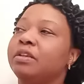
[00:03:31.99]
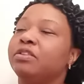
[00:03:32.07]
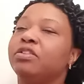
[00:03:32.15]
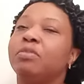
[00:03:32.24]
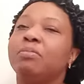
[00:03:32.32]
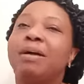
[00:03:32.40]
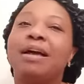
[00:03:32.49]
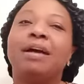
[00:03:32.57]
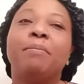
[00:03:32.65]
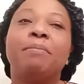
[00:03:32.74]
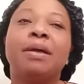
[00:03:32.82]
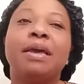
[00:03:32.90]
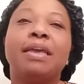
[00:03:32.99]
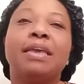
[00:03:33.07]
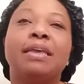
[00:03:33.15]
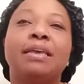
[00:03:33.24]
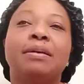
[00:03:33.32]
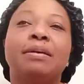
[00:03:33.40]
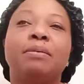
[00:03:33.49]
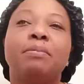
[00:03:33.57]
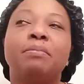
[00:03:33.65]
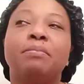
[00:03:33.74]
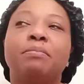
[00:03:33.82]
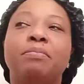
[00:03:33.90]
So my, my
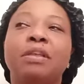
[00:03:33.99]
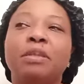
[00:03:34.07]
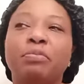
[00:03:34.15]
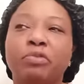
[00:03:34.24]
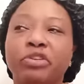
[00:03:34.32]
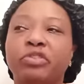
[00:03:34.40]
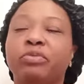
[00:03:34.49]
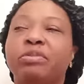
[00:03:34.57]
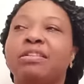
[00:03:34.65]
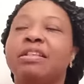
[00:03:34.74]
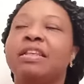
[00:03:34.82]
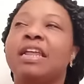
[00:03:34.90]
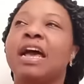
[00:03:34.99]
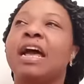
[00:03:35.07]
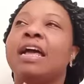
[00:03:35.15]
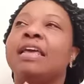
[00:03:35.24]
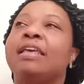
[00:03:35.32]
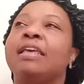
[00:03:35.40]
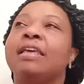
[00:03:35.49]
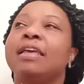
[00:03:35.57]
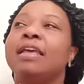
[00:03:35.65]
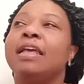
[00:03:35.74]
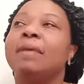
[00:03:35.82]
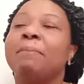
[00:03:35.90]
blood pressure was a little high
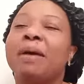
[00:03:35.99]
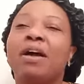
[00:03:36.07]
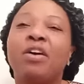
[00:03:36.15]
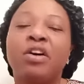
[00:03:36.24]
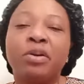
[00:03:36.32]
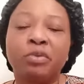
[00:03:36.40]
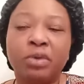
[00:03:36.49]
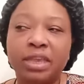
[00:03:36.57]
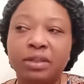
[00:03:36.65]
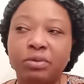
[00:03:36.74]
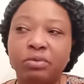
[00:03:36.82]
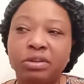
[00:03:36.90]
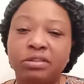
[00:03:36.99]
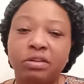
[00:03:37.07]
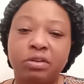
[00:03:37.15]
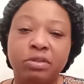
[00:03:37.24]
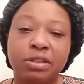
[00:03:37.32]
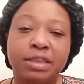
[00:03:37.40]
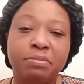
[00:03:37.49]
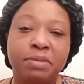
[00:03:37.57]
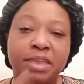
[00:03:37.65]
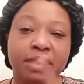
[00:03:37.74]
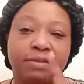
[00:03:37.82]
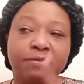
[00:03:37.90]
and my heart rate was only
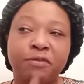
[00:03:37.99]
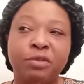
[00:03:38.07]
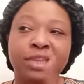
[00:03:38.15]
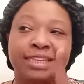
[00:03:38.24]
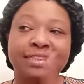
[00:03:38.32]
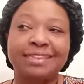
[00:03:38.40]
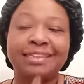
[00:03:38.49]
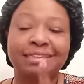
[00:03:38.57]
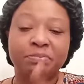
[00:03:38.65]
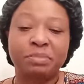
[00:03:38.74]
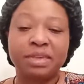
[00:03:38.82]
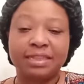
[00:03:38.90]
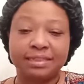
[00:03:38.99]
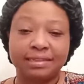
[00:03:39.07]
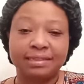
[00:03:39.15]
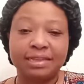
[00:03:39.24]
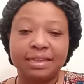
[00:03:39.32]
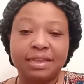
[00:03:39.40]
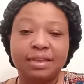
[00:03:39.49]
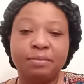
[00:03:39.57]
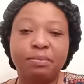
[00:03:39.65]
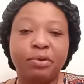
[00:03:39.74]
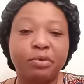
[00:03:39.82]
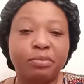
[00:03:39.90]
beating 46 beats
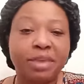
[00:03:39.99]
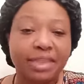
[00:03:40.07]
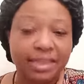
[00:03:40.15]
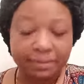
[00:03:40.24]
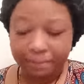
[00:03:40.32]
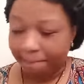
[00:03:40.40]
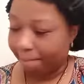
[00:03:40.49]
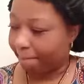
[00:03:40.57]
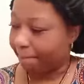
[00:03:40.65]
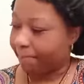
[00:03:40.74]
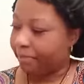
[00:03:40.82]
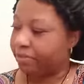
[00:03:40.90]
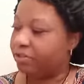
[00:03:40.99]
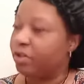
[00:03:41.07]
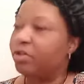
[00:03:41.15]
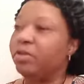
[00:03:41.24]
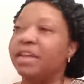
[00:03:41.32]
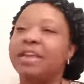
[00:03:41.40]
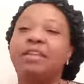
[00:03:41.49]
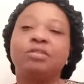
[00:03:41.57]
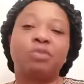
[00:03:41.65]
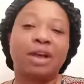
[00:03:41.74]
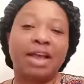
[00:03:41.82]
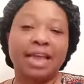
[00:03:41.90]
per minute. So that
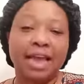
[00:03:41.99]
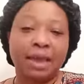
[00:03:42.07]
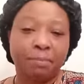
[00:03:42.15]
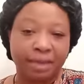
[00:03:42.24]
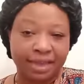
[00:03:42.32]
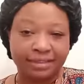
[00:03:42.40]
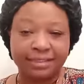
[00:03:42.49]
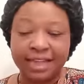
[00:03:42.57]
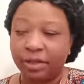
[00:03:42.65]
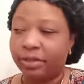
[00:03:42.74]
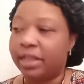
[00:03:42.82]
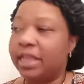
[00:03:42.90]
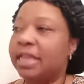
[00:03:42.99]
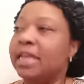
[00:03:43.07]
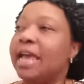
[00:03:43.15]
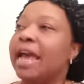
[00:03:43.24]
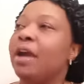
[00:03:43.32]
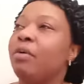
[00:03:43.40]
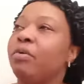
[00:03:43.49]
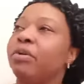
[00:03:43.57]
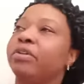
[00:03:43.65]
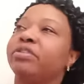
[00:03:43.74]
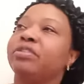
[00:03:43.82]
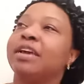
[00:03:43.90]
is why I passed out at
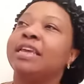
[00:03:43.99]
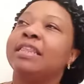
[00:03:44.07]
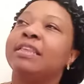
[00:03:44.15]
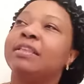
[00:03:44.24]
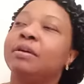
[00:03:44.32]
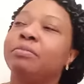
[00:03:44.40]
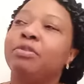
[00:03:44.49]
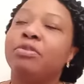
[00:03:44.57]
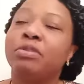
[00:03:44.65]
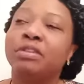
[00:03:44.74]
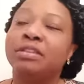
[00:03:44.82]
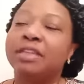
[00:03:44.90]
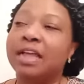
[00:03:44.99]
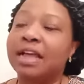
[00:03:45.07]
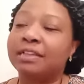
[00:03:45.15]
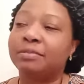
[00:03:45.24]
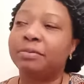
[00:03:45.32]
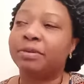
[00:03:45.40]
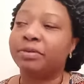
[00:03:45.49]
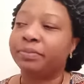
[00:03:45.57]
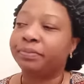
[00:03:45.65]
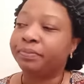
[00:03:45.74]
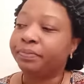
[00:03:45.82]
work. So I ended up going to the hospital.